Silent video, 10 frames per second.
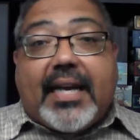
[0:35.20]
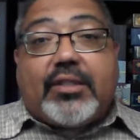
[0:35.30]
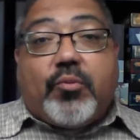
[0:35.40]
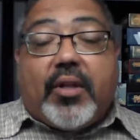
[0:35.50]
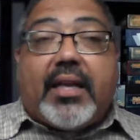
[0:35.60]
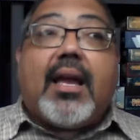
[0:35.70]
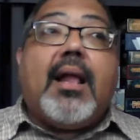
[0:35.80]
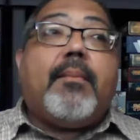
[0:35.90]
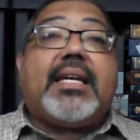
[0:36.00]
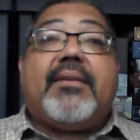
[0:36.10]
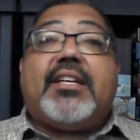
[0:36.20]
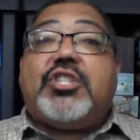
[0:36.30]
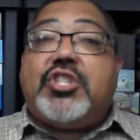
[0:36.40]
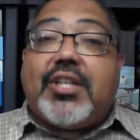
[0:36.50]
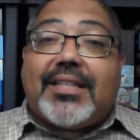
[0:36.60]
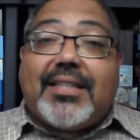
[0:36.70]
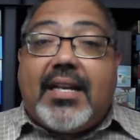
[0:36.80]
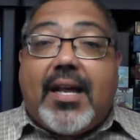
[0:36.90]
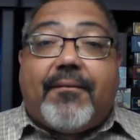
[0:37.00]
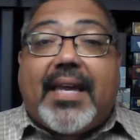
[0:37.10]
dice rolling, but giving just
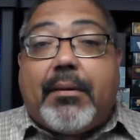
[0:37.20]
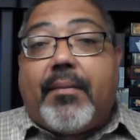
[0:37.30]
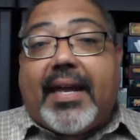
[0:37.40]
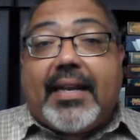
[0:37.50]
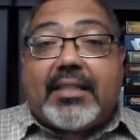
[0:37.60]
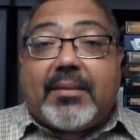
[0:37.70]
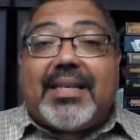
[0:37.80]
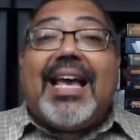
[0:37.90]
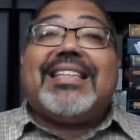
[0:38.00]
enough gamer mechanisms